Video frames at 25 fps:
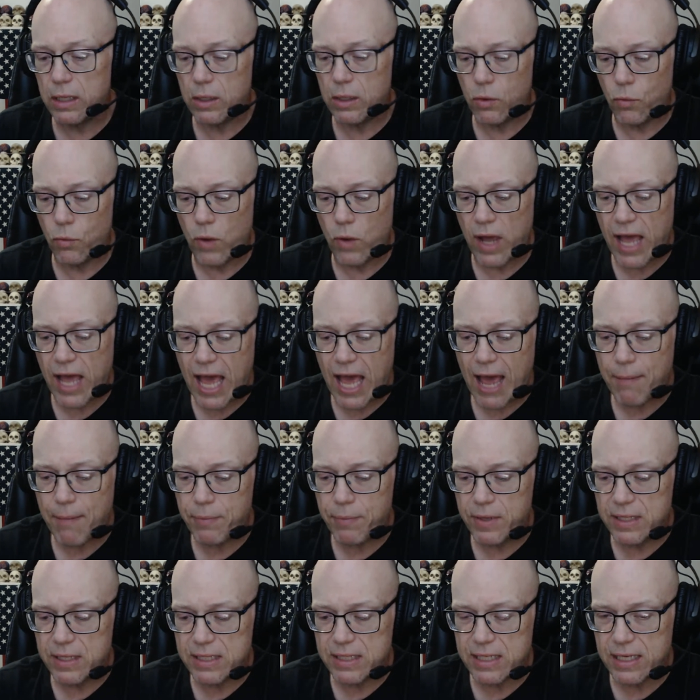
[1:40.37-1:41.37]
what
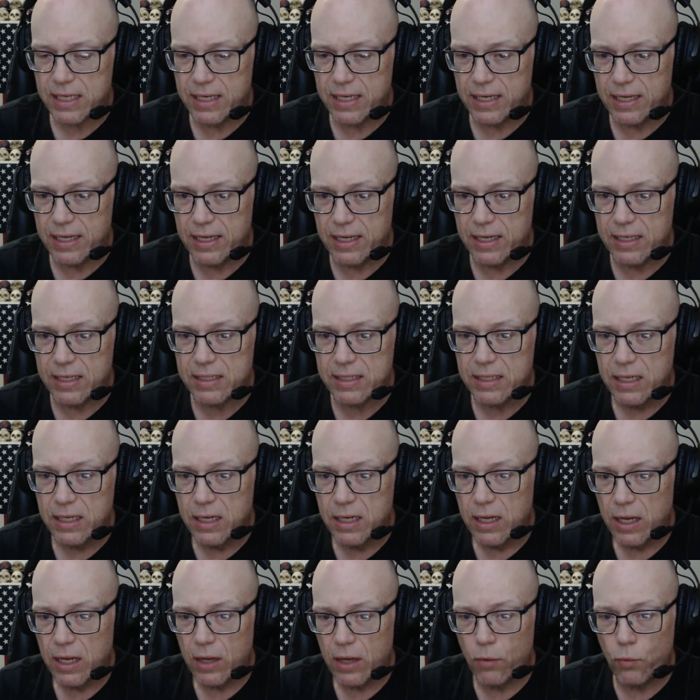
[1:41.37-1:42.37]
happens is
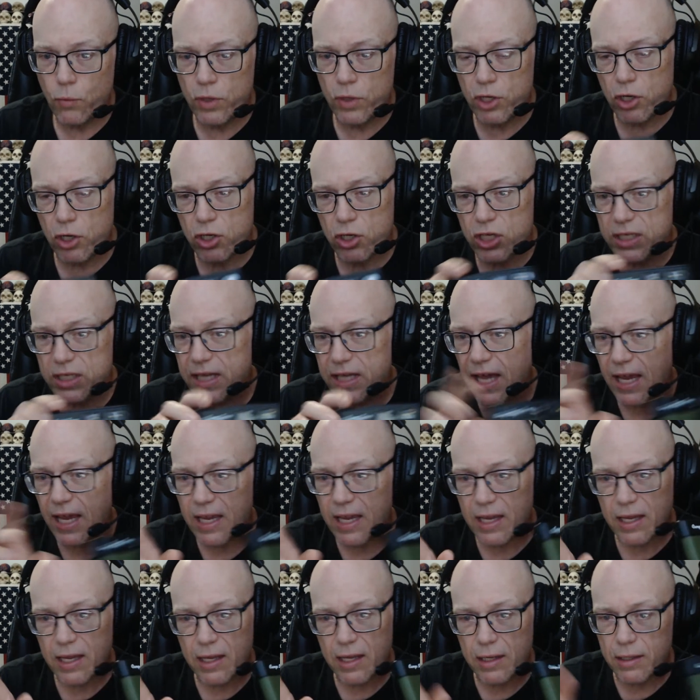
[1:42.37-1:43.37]
when you're just
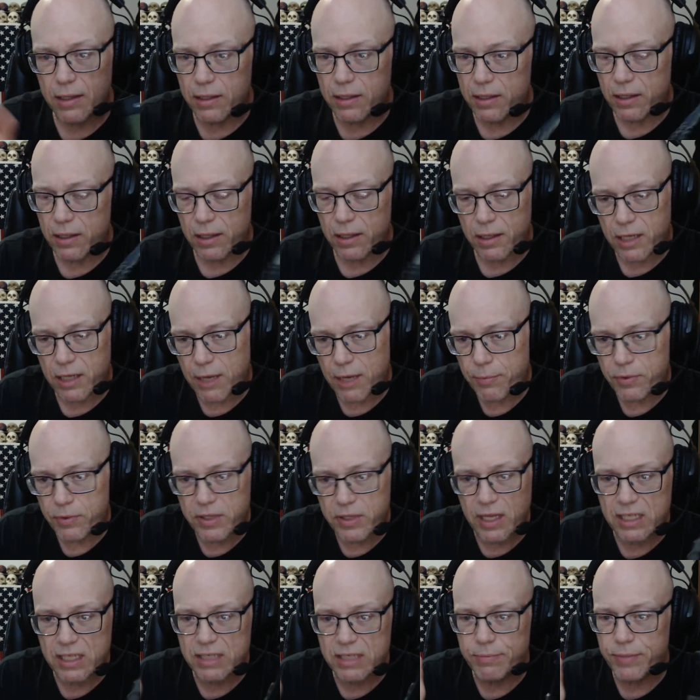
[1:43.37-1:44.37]
taking a couple
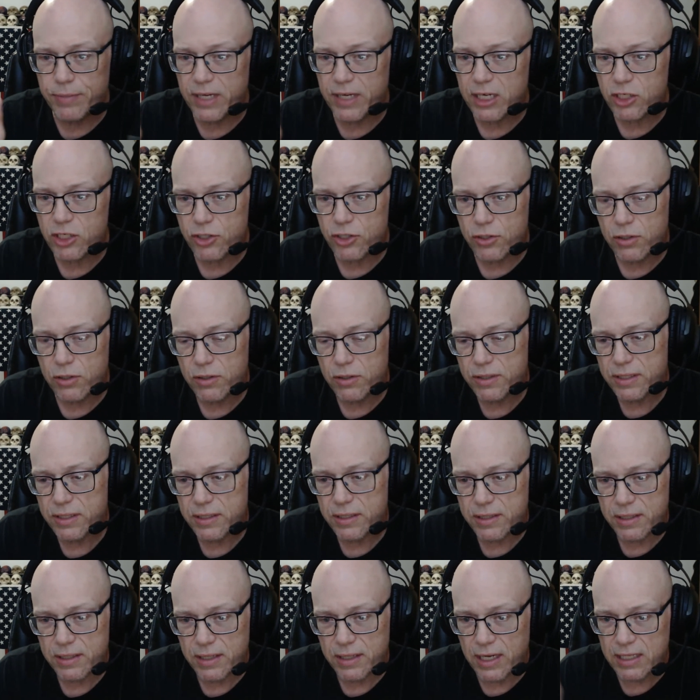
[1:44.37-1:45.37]
dozen
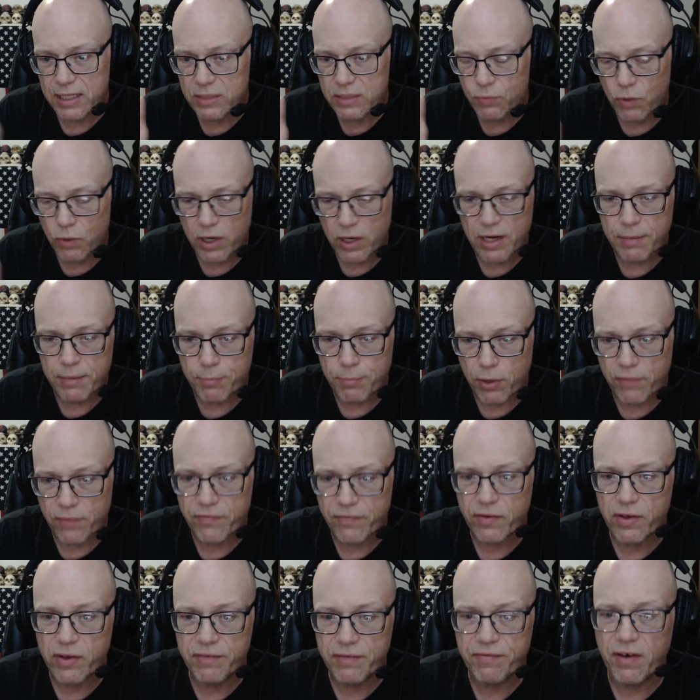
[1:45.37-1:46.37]
pictures, it's working
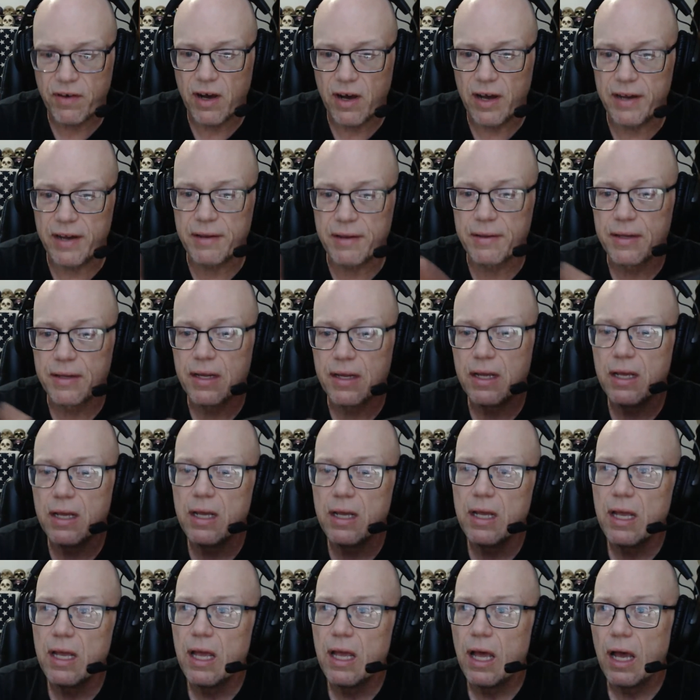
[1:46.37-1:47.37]
perfectly fine.
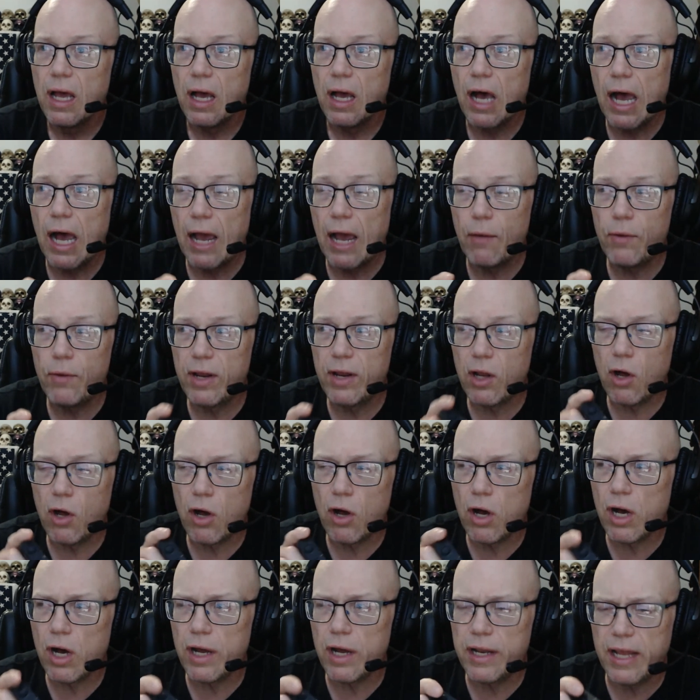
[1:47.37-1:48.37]
I went
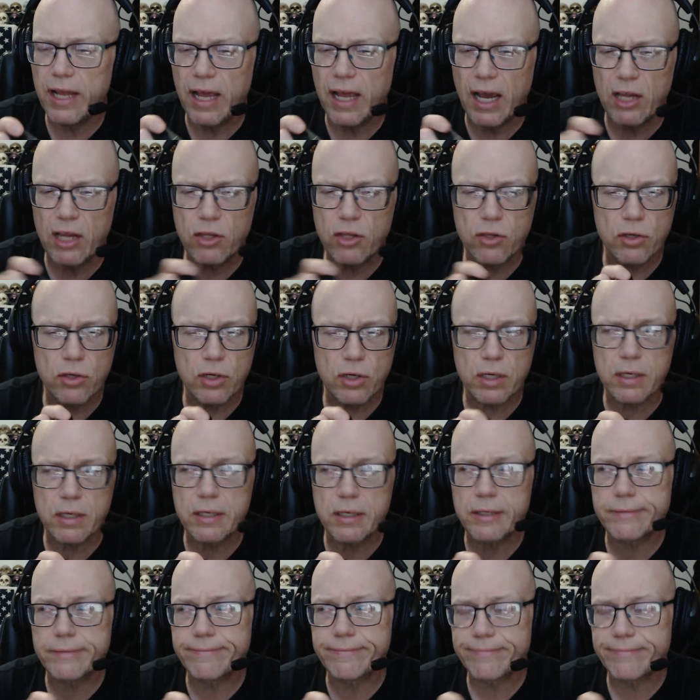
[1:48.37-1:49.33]
on and I took,